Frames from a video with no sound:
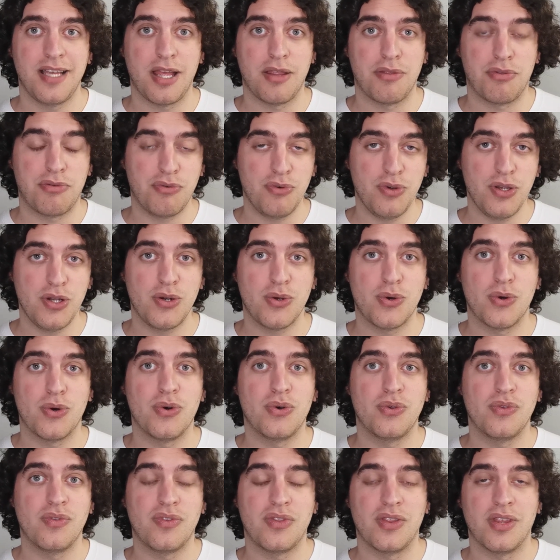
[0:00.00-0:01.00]
And through it
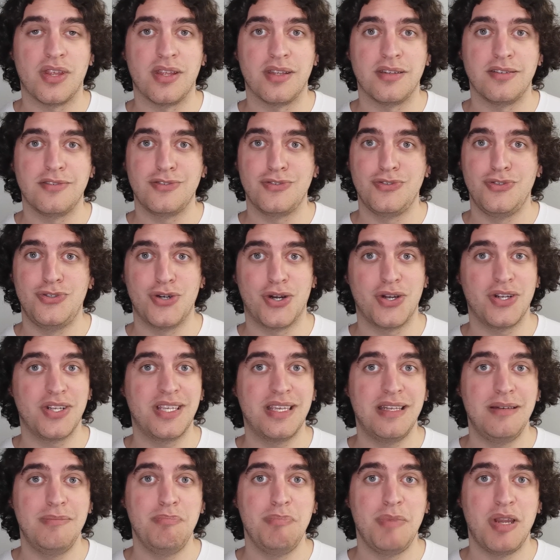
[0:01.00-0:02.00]
all, the
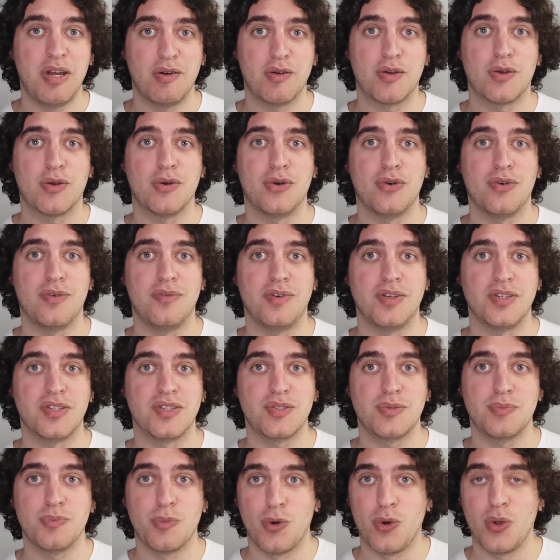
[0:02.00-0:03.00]
drunken miracle of a
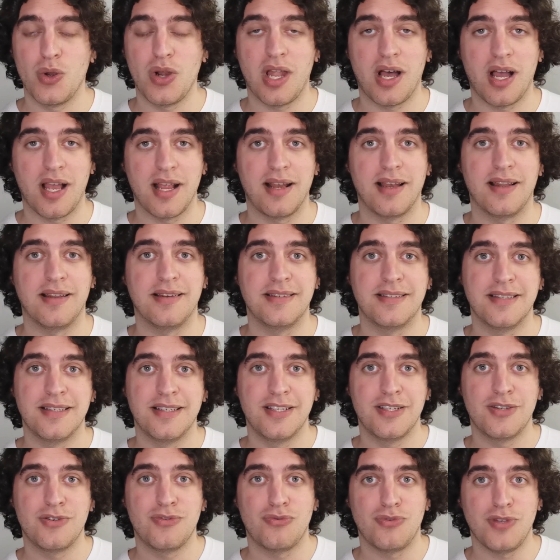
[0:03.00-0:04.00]
small island
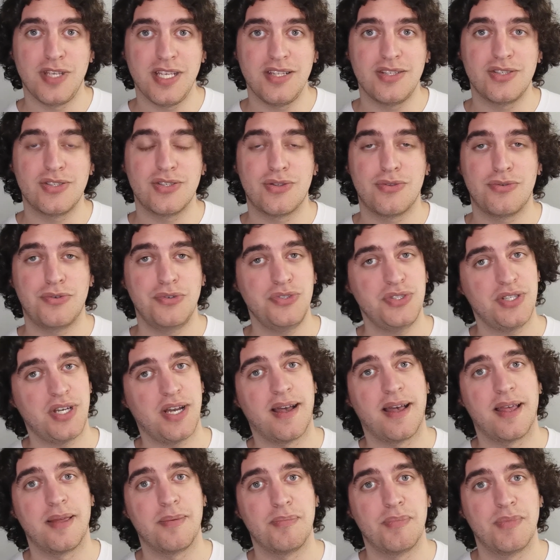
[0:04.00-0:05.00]
reached through
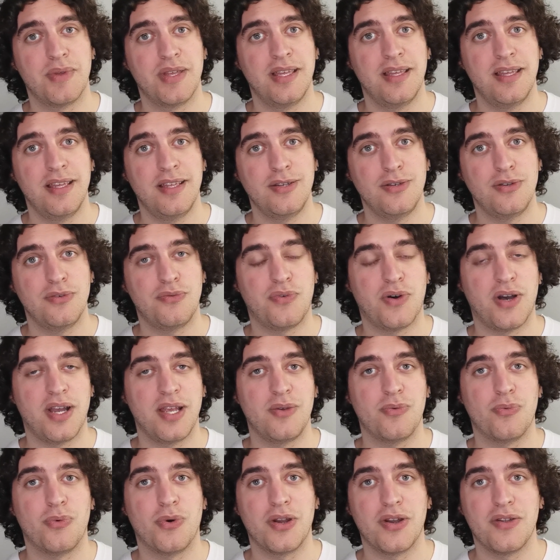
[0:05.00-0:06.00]
time to
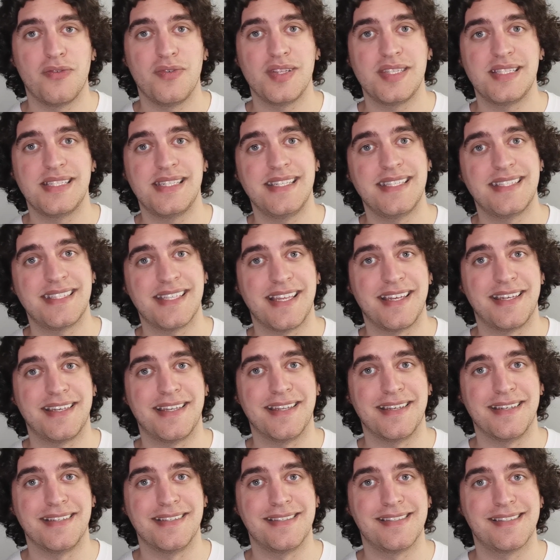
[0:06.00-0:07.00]
find one of its
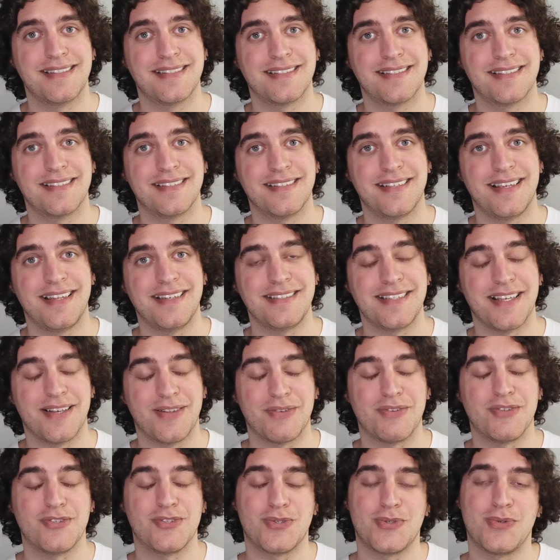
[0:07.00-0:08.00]
descendants and
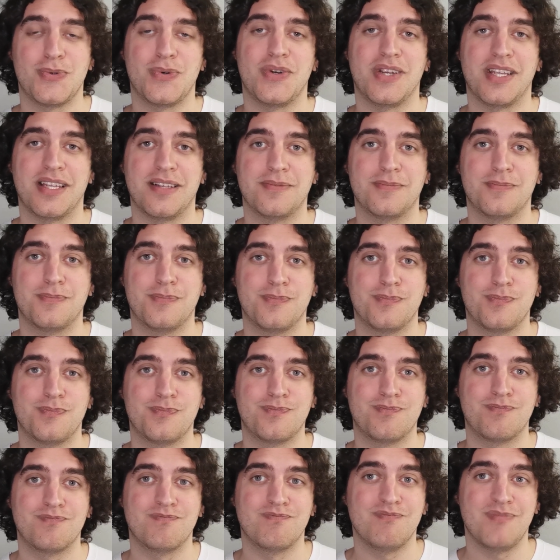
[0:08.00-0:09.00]
tell its story.
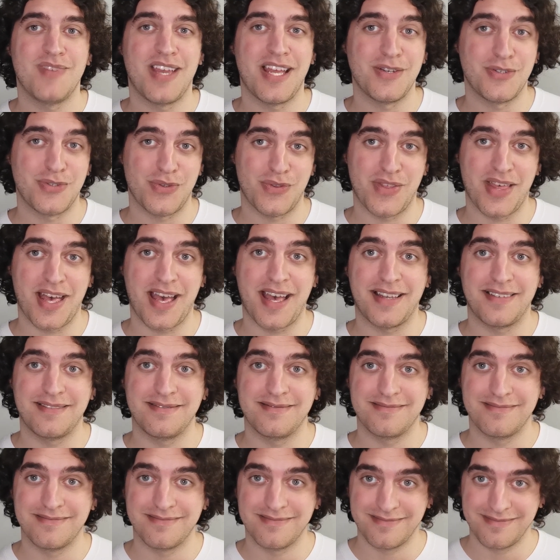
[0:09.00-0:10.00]
And to
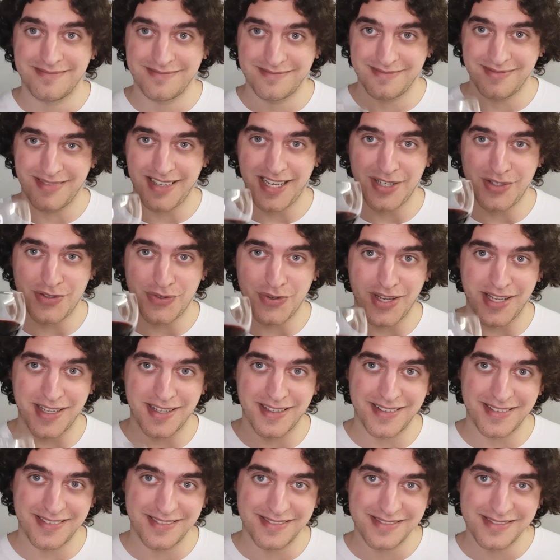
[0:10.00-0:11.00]
that, I
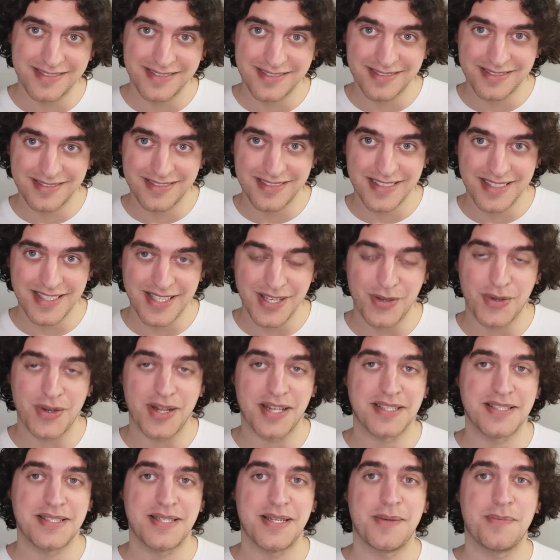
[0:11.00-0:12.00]
drink. See you
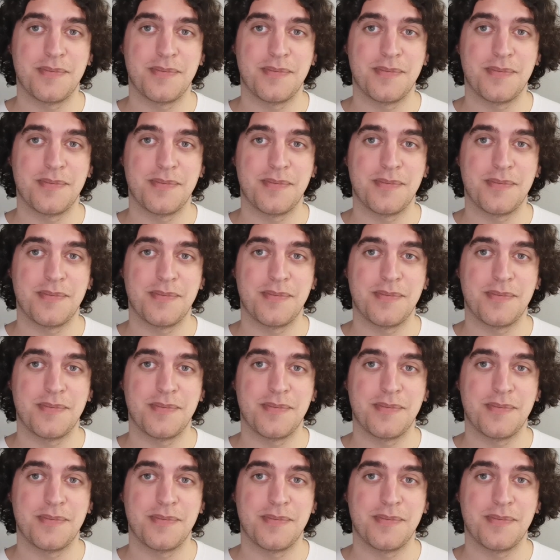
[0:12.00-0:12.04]
next